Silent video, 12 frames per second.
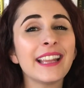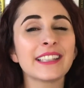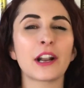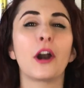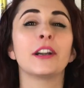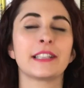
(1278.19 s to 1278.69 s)

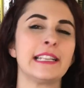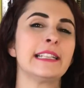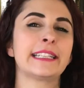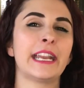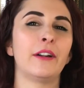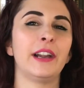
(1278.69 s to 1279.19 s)
It's artsy
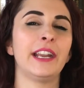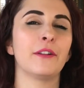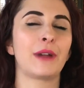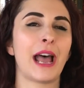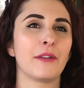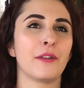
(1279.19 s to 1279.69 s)
scary
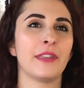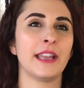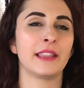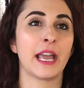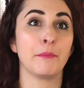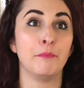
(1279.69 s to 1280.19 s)
rather
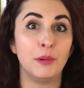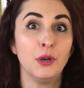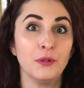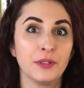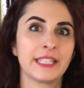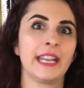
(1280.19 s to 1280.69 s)
than like
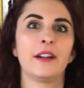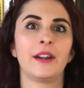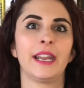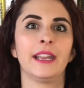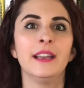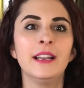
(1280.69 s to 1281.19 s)
boo
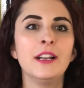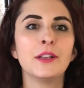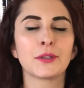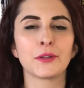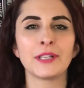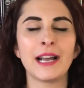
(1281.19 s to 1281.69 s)
scary.
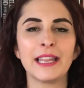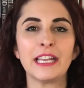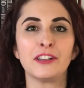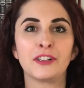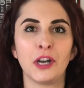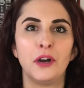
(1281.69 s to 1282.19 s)
So there's not
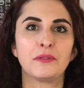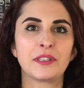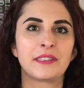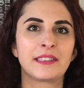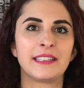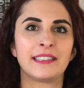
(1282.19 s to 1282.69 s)
like
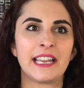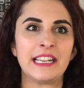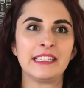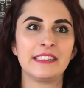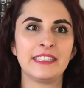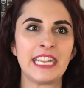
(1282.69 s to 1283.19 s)
ghosts and
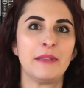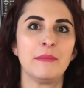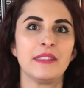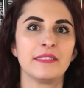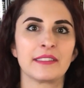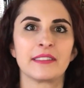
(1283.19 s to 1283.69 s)
like
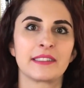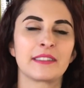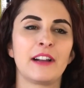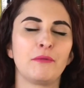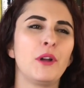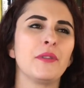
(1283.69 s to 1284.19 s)
demons and
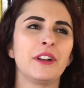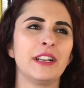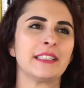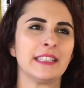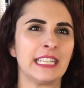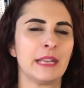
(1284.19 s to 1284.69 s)
stuff. Well, there
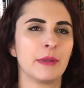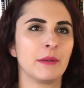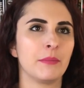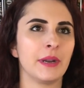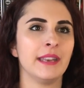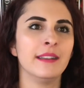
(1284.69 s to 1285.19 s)
is a
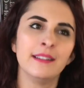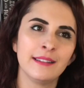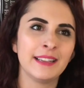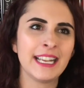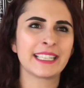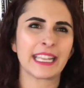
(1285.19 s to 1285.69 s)
demon, but
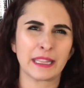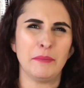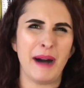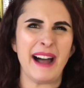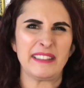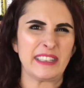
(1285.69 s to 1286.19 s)
he's like the
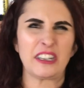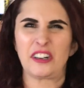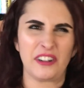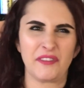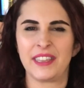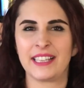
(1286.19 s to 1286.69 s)

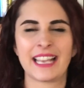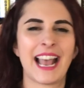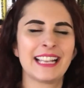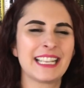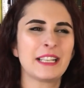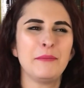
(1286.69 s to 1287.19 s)
monster of this. It
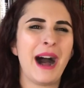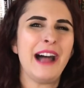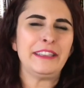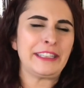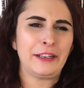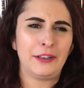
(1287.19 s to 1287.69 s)
has, it's a
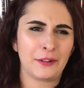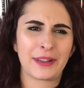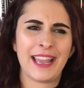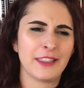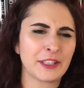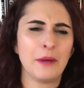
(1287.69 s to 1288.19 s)
monster,
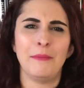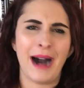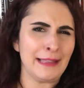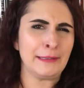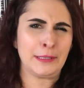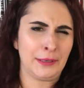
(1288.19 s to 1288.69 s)
okay? There's a
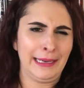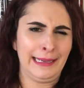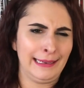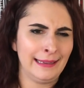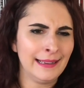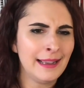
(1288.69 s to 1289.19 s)
monster in
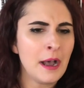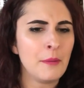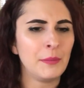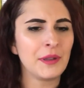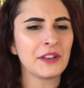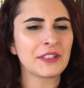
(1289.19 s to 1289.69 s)
it.
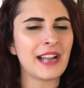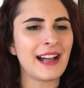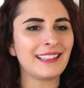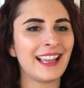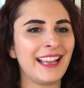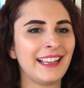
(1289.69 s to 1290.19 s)
But there's
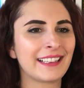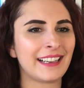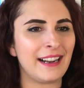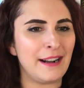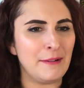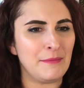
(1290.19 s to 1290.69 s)
not like
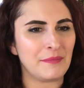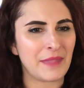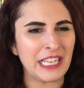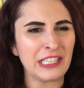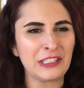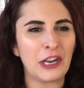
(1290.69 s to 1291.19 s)
um,
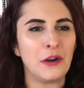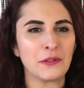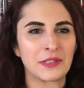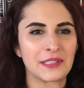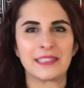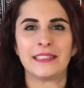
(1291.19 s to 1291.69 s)
like
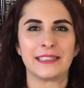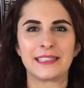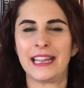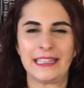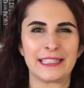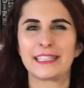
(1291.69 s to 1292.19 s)
ghosts
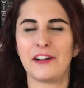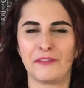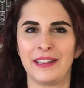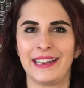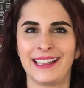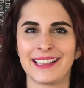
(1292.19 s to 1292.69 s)
and
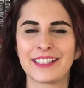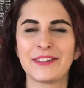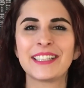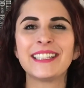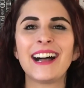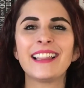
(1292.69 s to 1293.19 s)
stuff in it. So
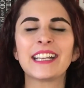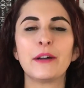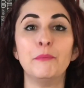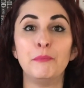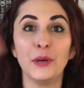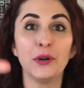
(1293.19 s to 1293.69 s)
it's not like
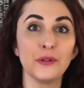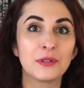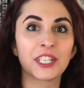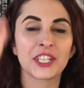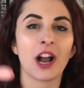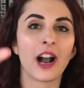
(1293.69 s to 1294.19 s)
a boo,
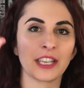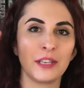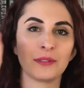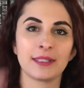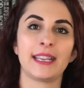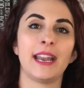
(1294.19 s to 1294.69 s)
shock
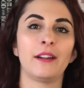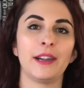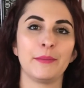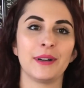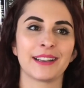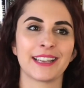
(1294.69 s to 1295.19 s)
you,
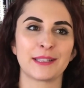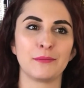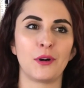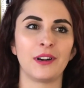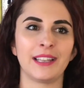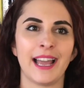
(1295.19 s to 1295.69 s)
scary book. It's
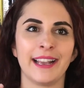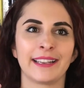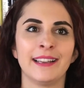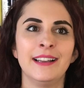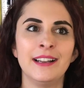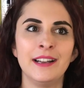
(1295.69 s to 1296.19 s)
more
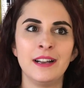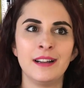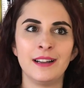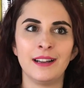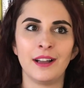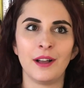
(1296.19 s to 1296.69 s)
like
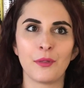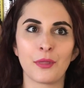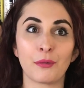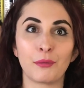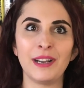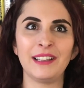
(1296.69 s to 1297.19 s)

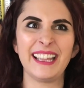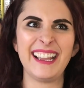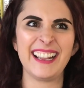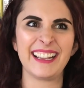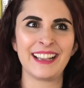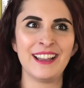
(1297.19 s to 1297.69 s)

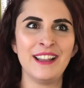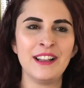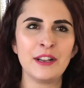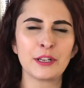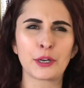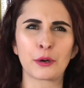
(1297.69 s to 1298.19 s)
thrilling,
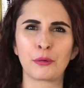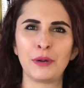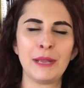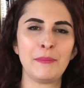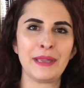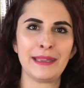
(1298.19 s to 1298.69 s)

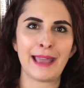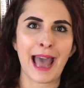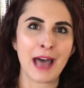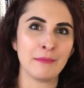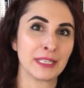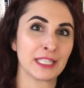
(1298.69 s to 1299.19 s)
creepy,
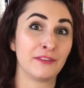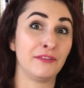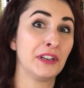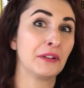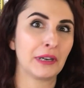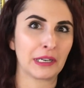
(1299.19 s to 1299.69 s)

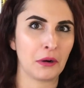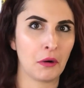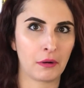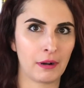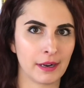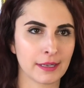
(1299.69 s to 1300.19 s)
atmospheric
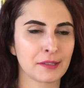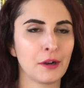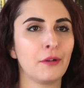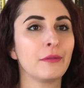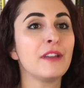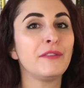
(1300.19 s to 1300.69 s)
horror.
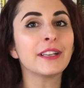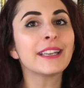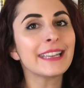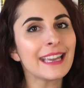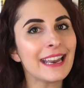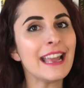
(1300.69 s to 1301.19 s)
So if you
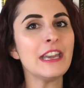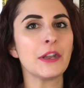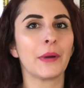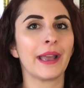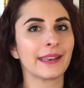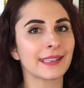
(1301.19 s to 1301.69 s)
could get
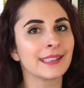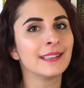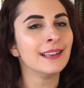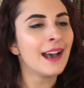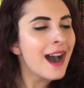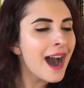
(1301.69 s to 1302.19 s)
into it,
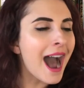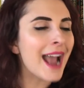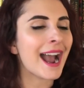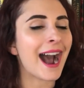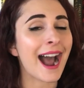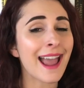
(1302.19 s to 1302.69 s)

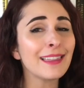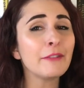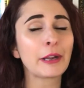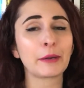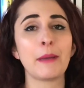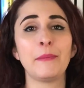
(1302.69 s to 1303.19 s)
I highly
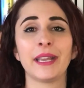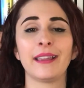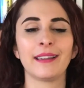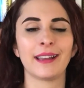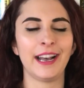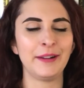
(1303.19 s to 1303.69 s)
recommend
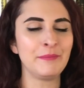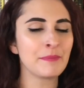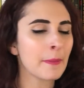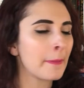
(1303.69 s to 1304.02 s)
picking it up.